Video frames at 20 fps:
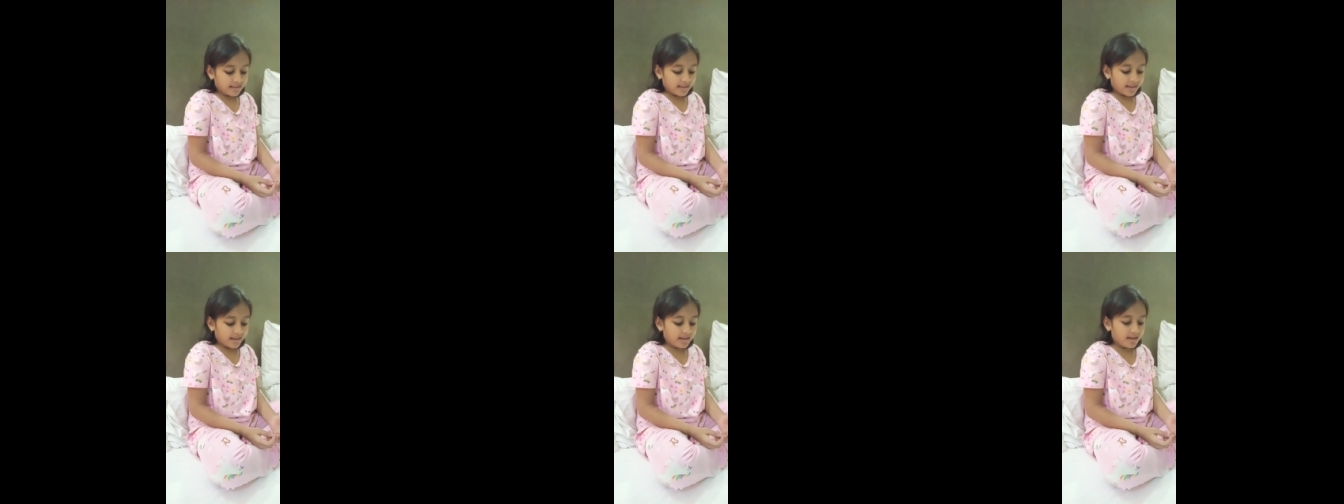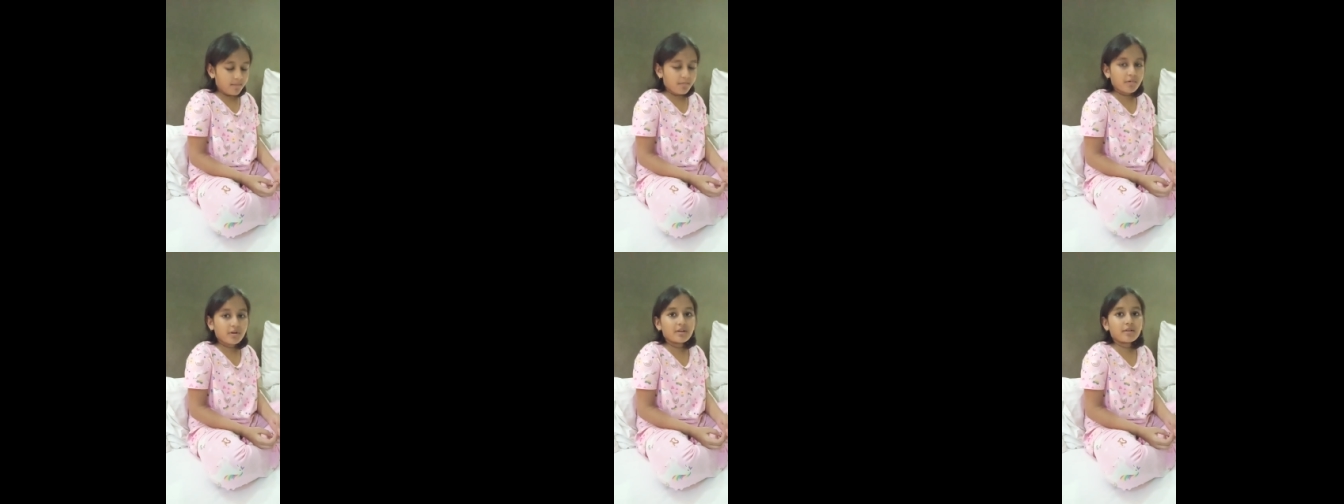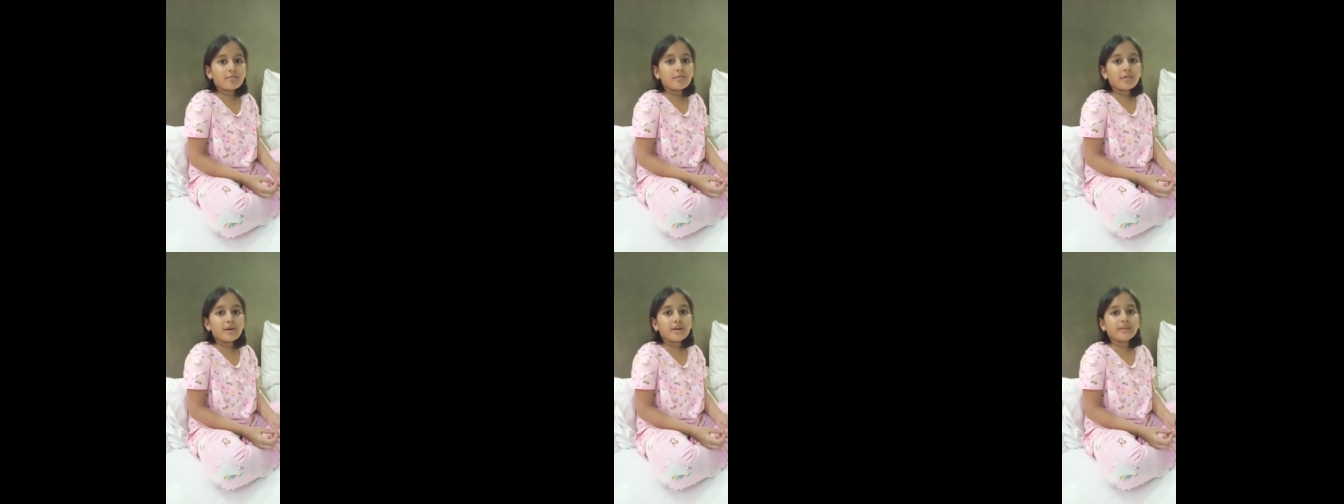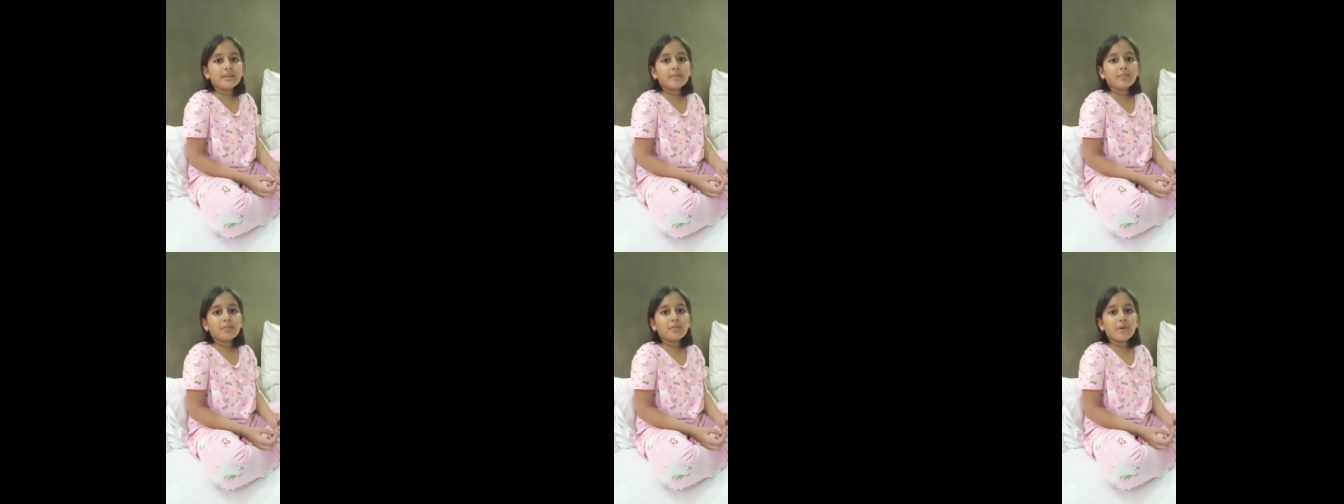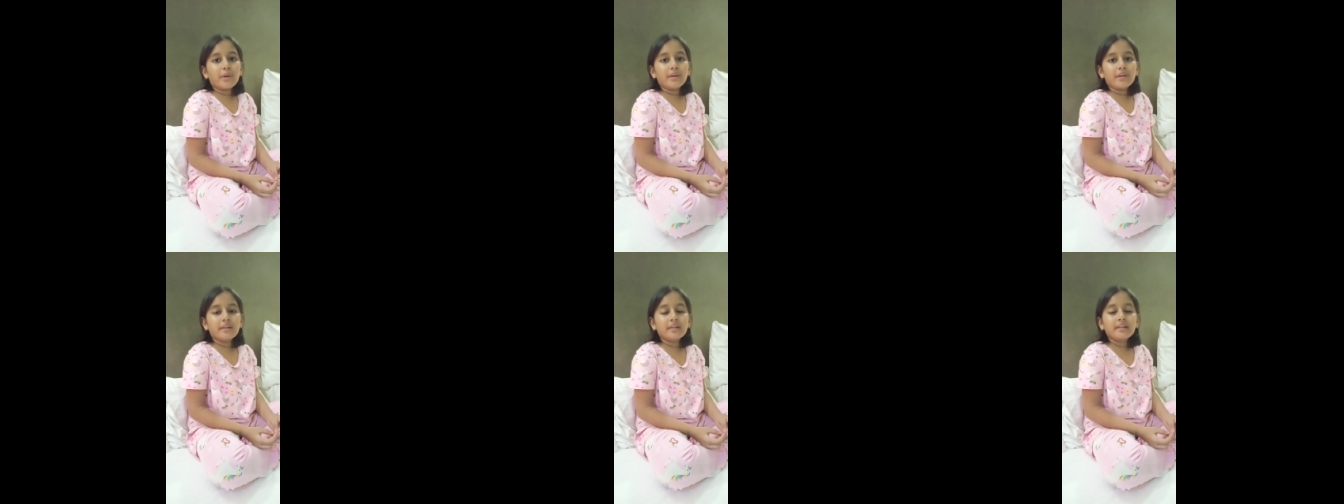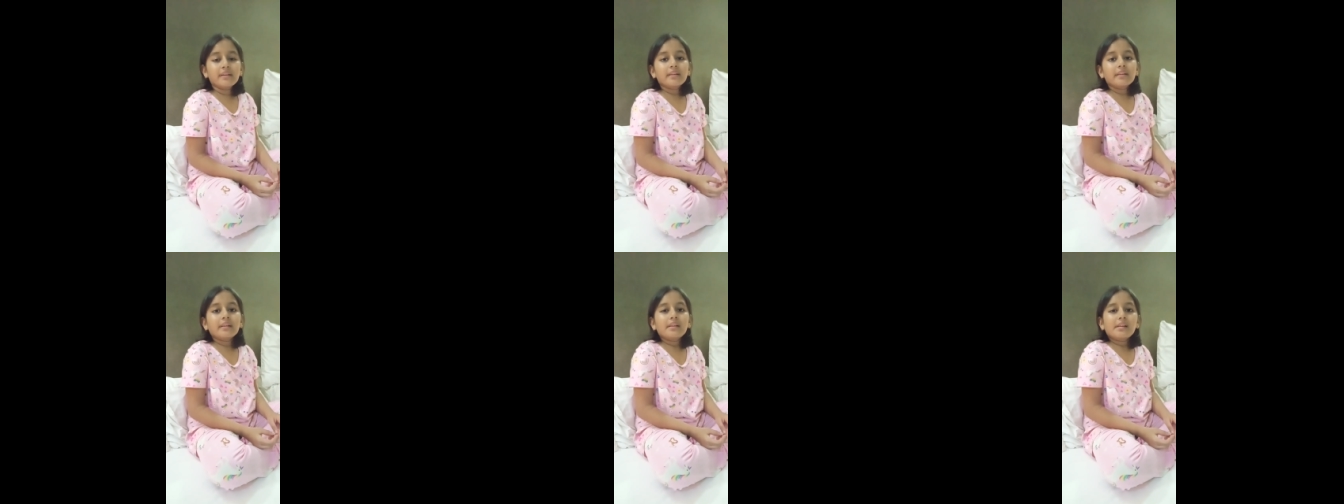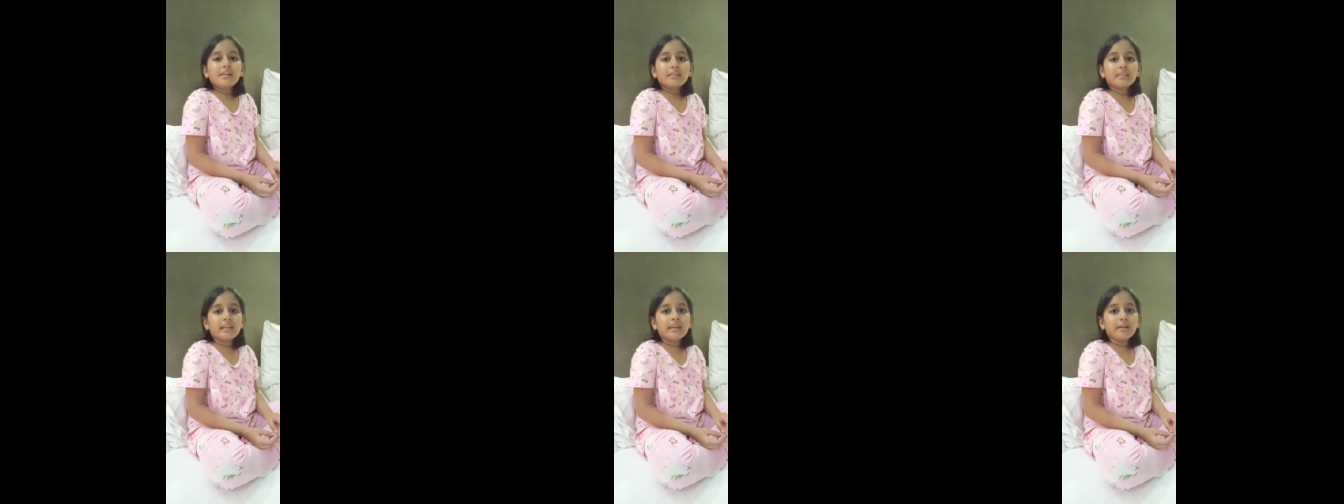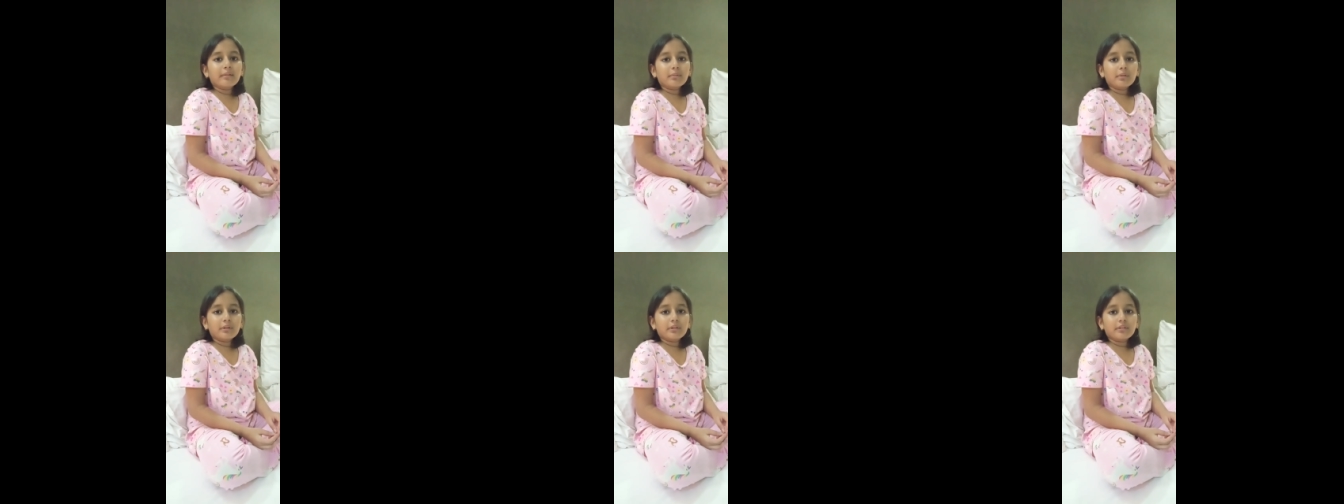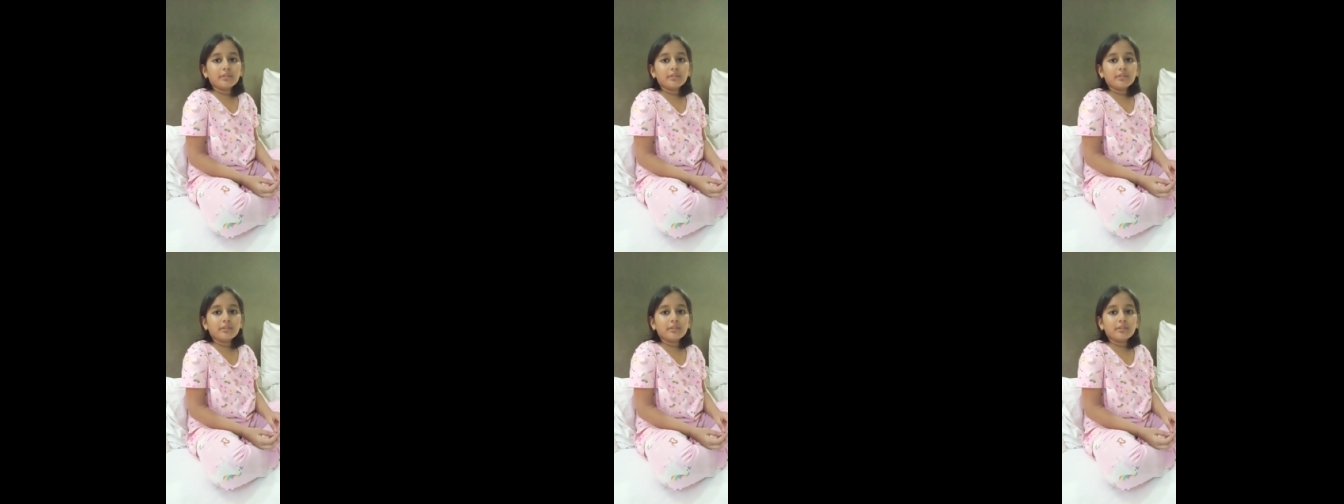and I'm gonna wear them when they will